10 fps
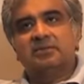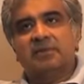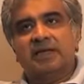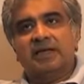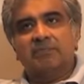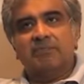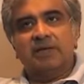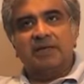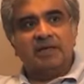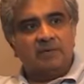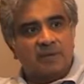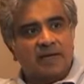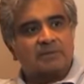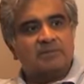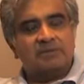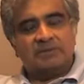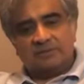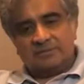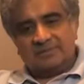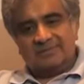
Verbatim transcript: but I kept my degree back because